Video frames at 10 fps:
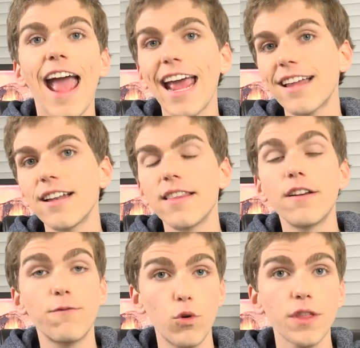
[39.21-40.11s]
and
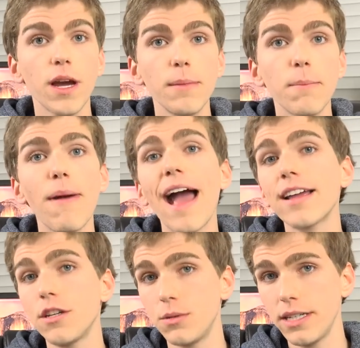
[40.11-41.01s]
their forthcoming
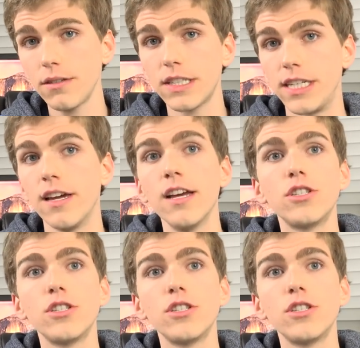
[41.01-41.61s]
Mac utility.